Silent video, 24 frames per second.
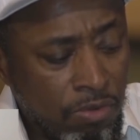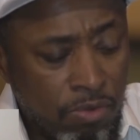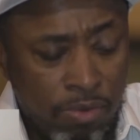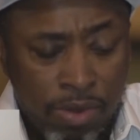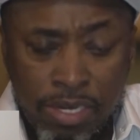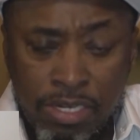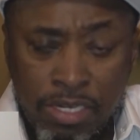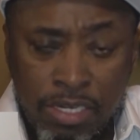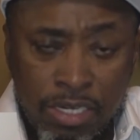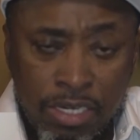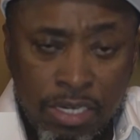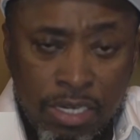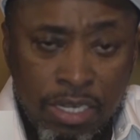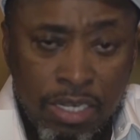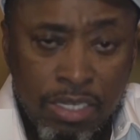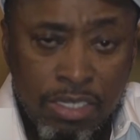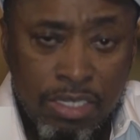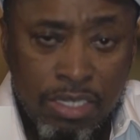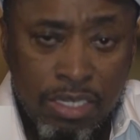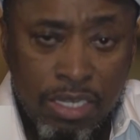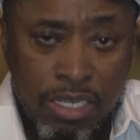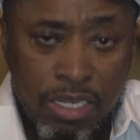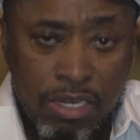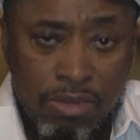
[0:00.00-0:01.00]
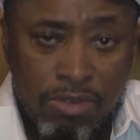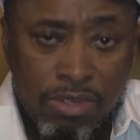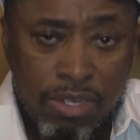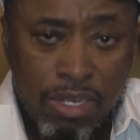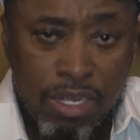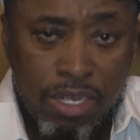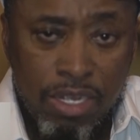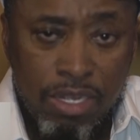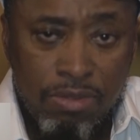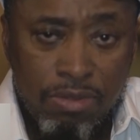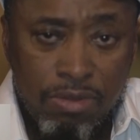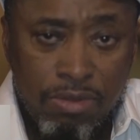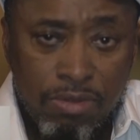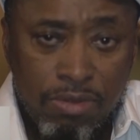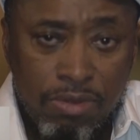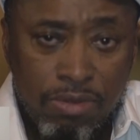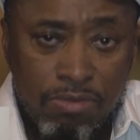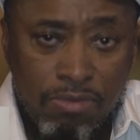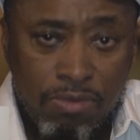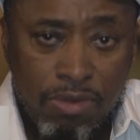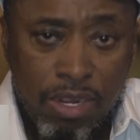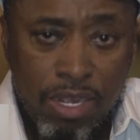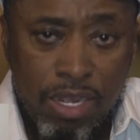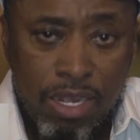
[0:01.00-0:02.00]
originally said, okay,
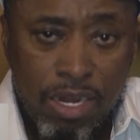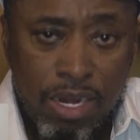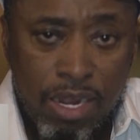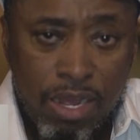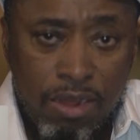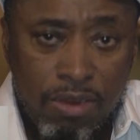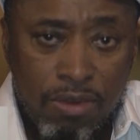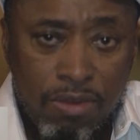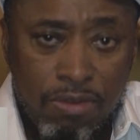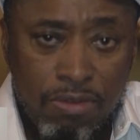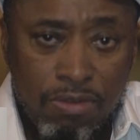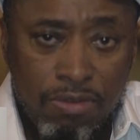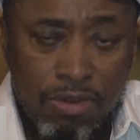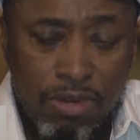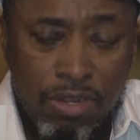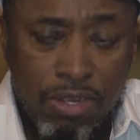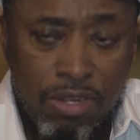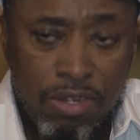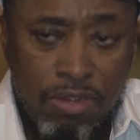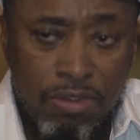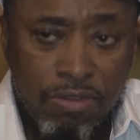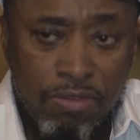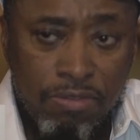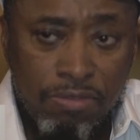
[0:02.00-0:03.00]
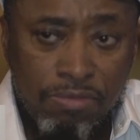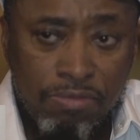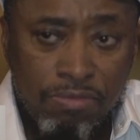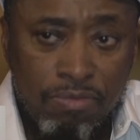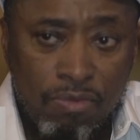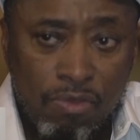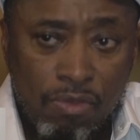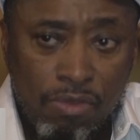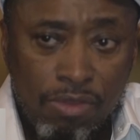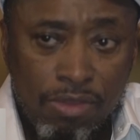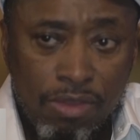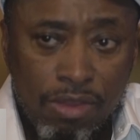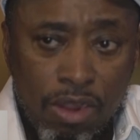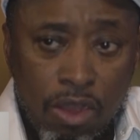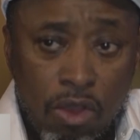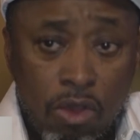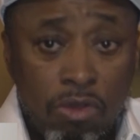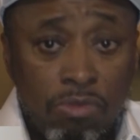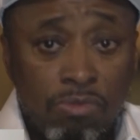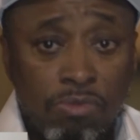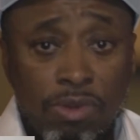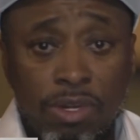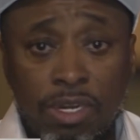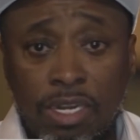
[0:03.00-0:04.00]
we ran out on
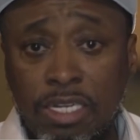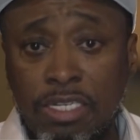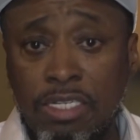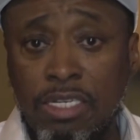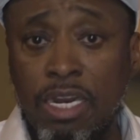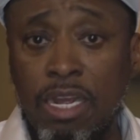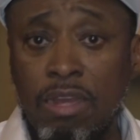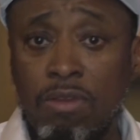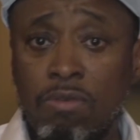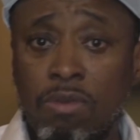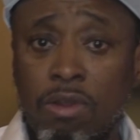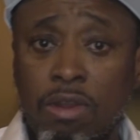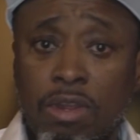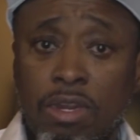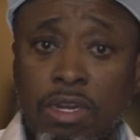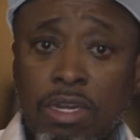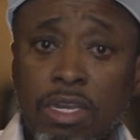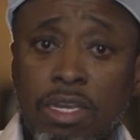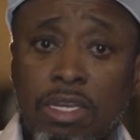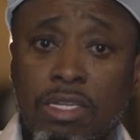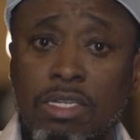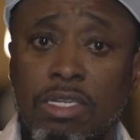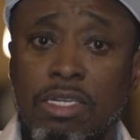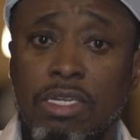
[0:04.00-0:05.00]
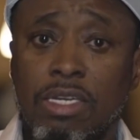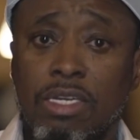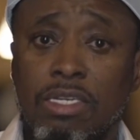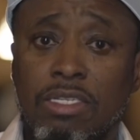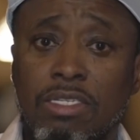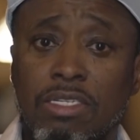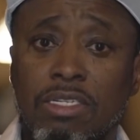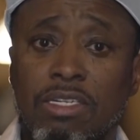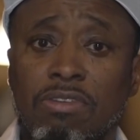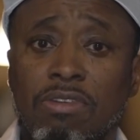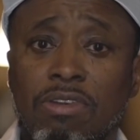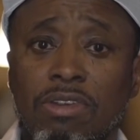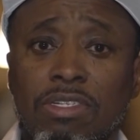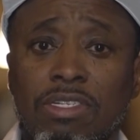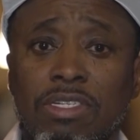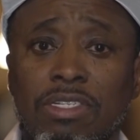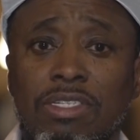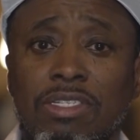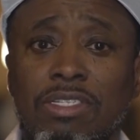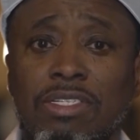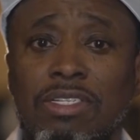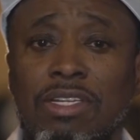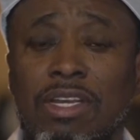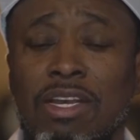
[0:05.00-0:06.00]
Oh, religion ain't working either because
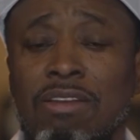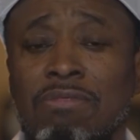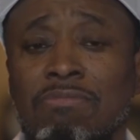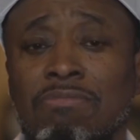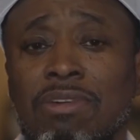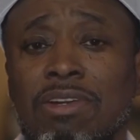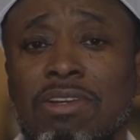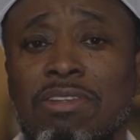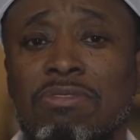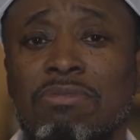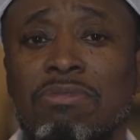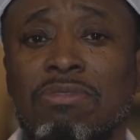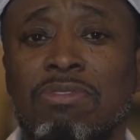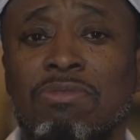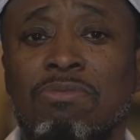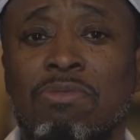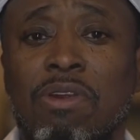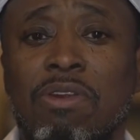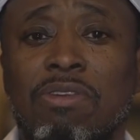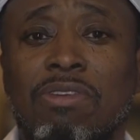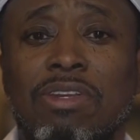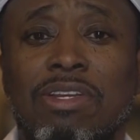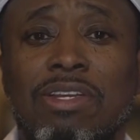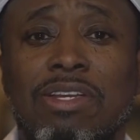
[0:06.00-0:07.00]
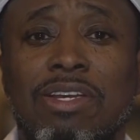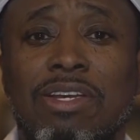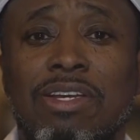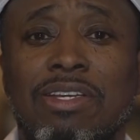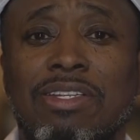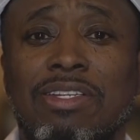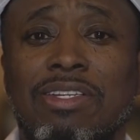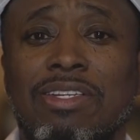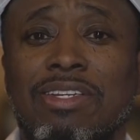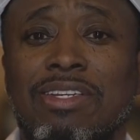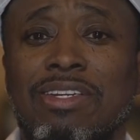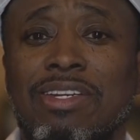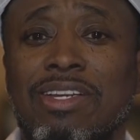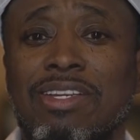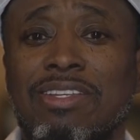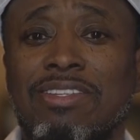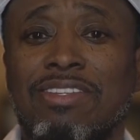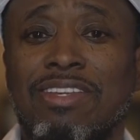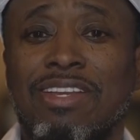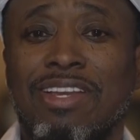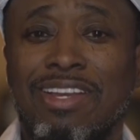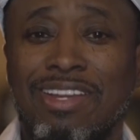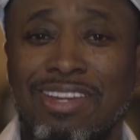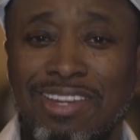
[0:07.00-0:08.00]
Christians and Muslims work together, at
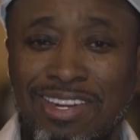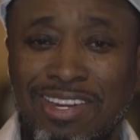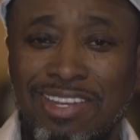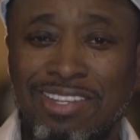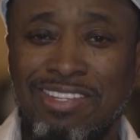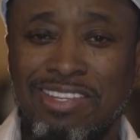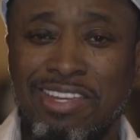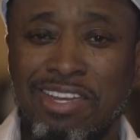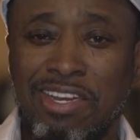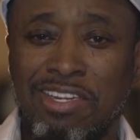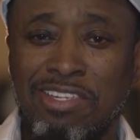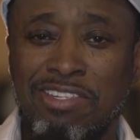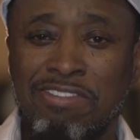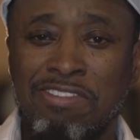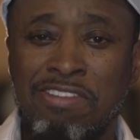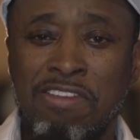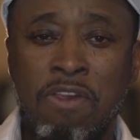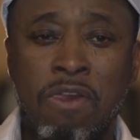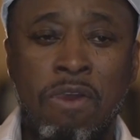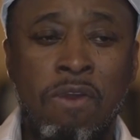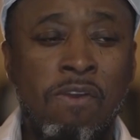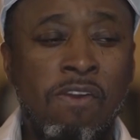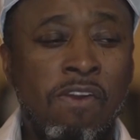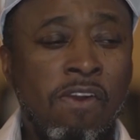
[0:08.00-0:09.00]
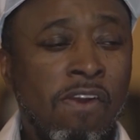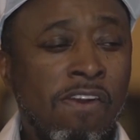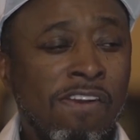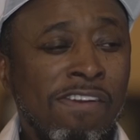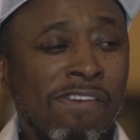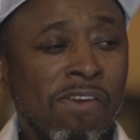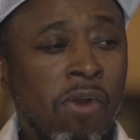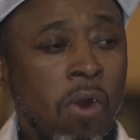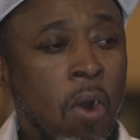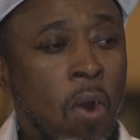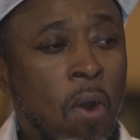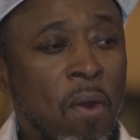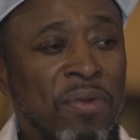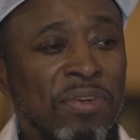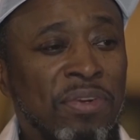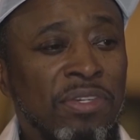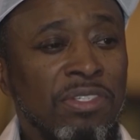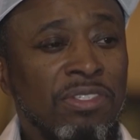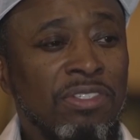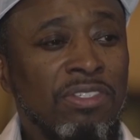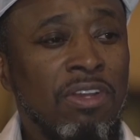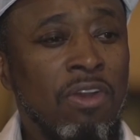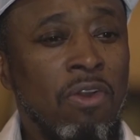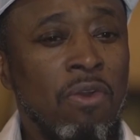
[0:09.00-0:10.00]
least in this country.
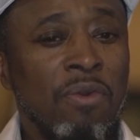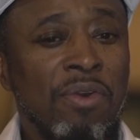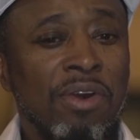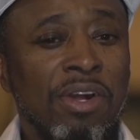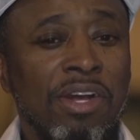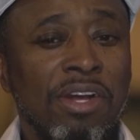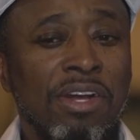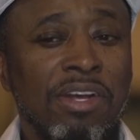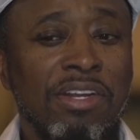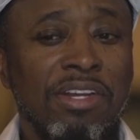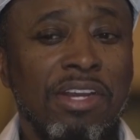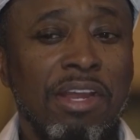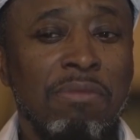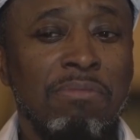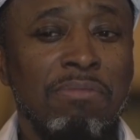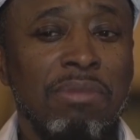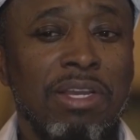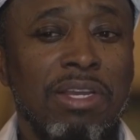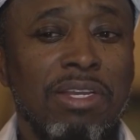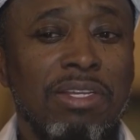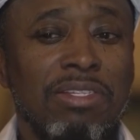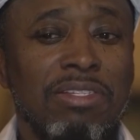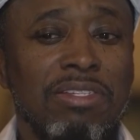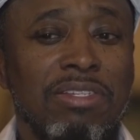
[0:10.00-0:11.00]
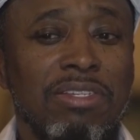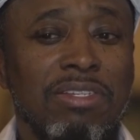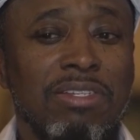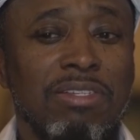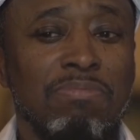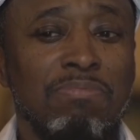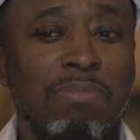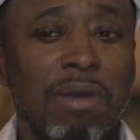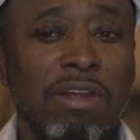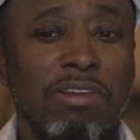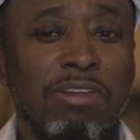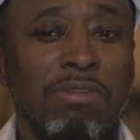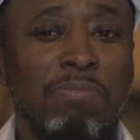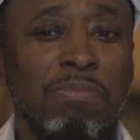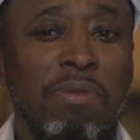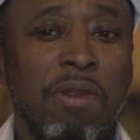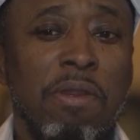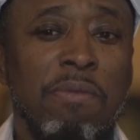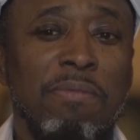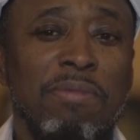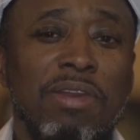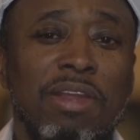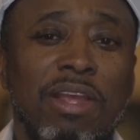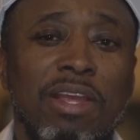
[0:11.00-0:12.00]
So uh, that means it's about to
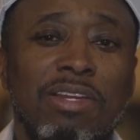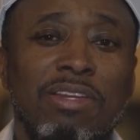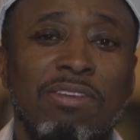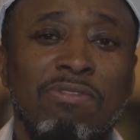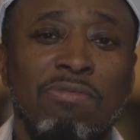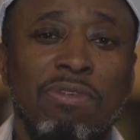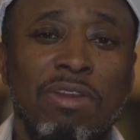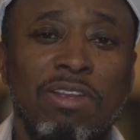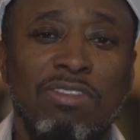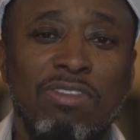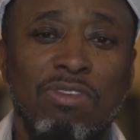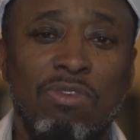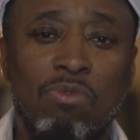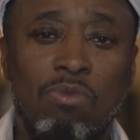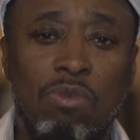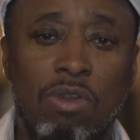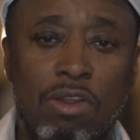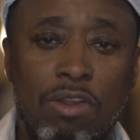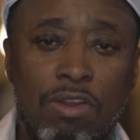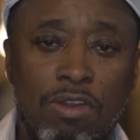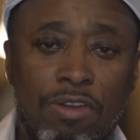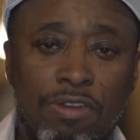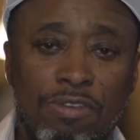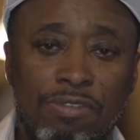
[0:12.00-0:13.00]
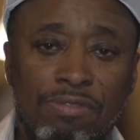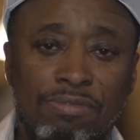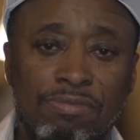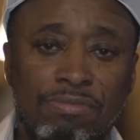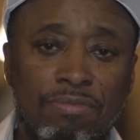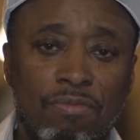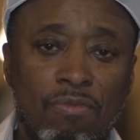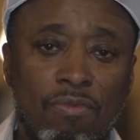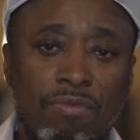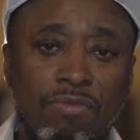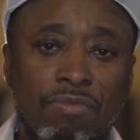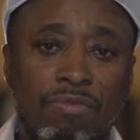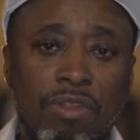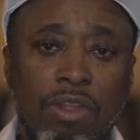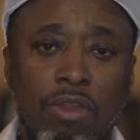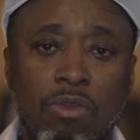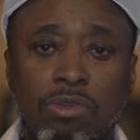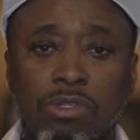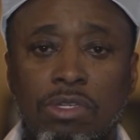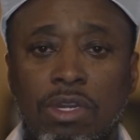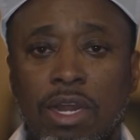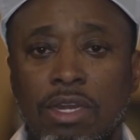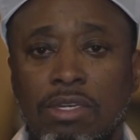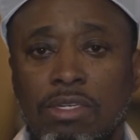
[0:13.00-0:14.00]
permeate the rest of the world.
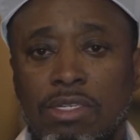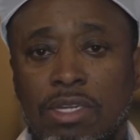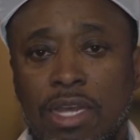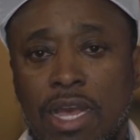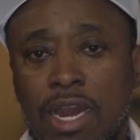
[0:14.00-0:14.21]
We got